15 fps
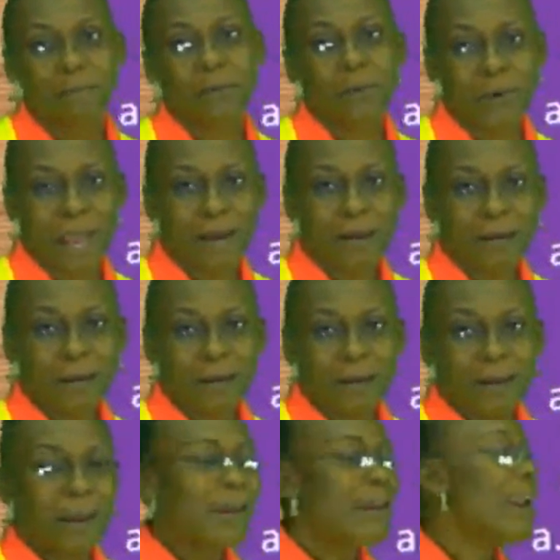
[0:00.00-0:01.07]
plural.
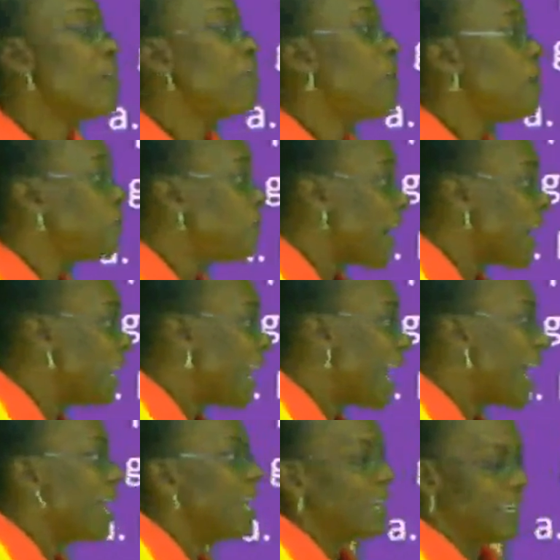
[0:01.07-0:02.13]
There are four
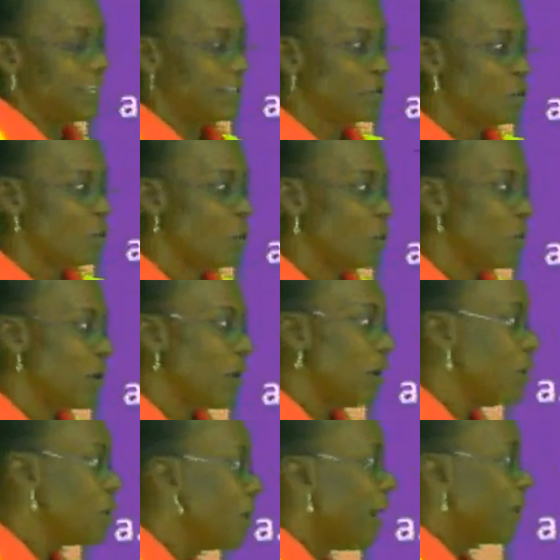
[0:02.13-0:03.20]
phyla in this group.
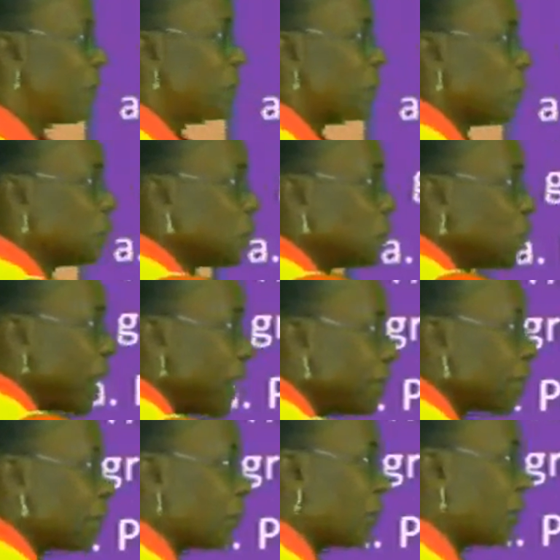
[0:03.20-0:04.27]
You have the protozoa,
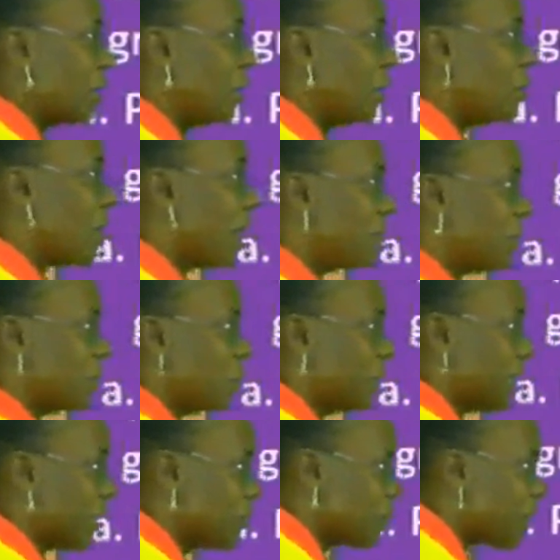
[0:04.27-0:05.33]
you have the
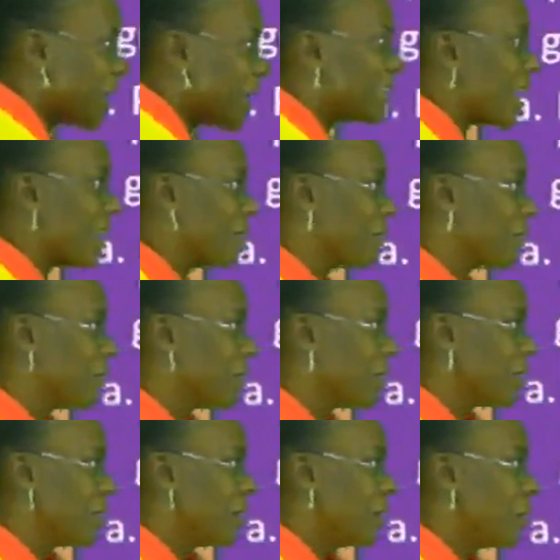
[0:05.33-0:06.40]
euglenophyta,
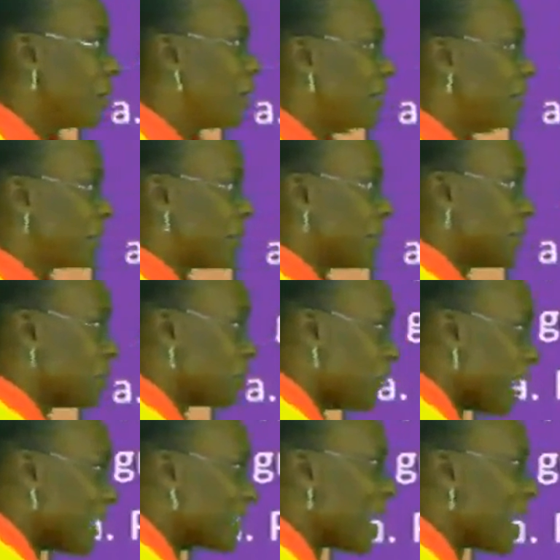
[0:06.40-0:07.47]
you have the
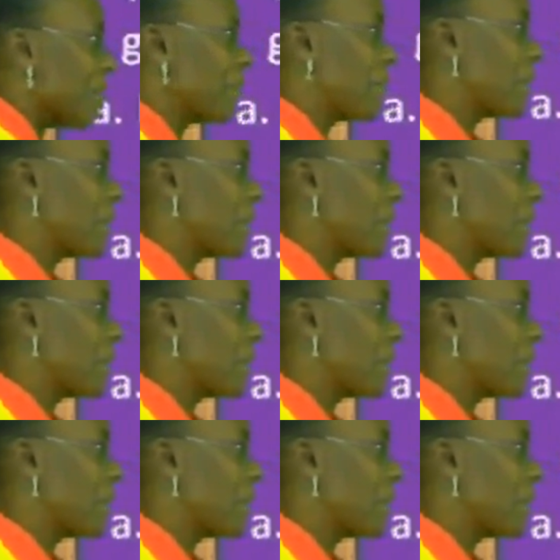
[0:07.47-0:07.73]
chrysophyta,